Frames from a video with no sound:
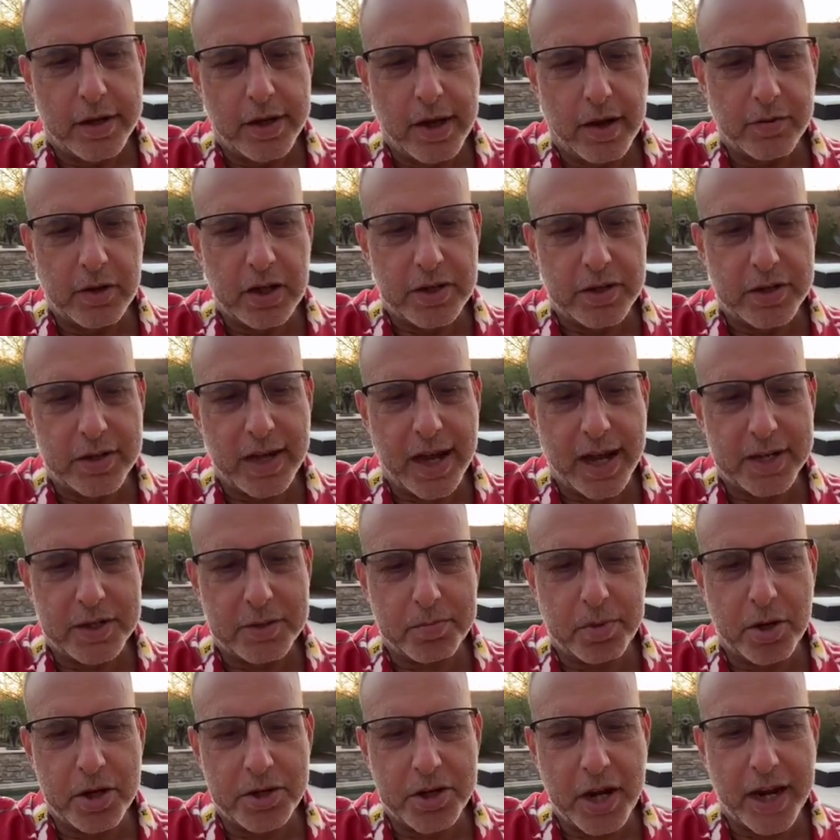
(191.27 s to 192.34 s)
Number six,
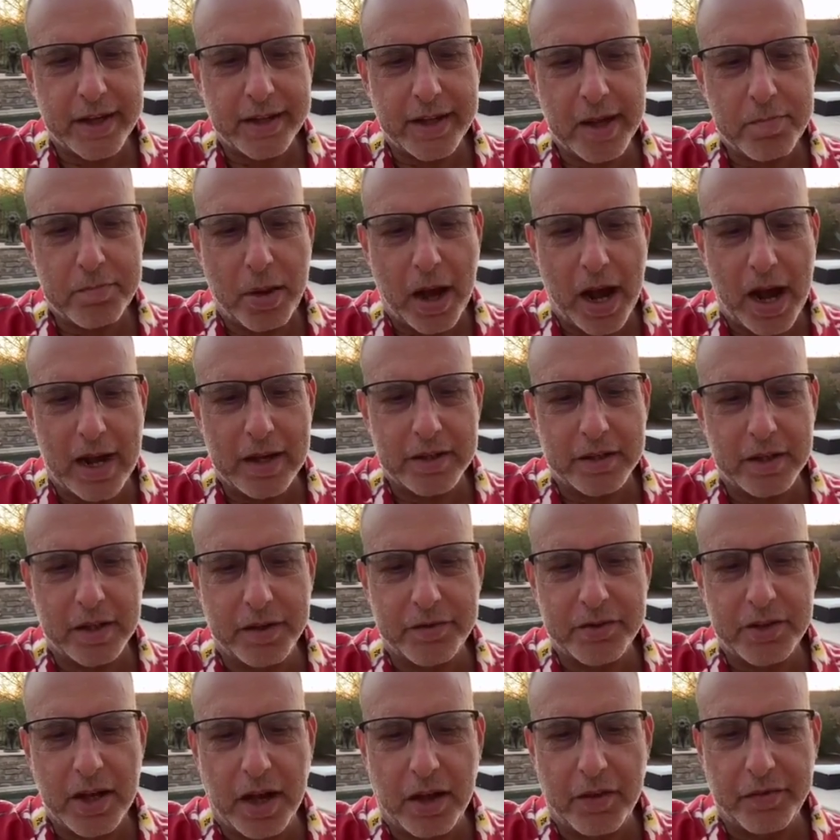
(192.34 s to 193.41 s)
project a
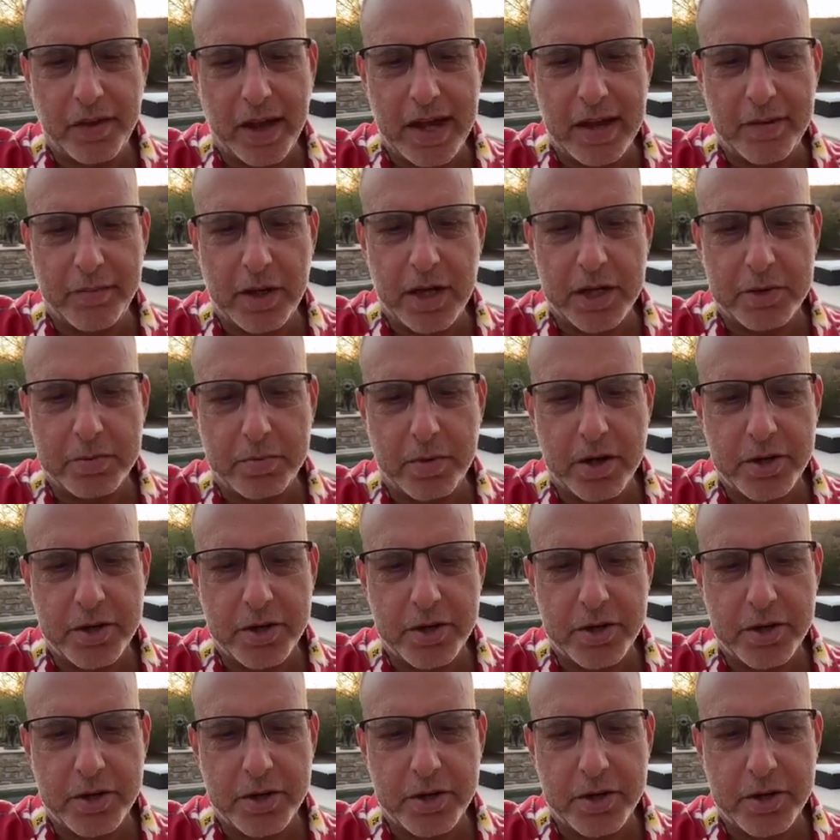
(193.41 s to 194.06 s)
positive self image.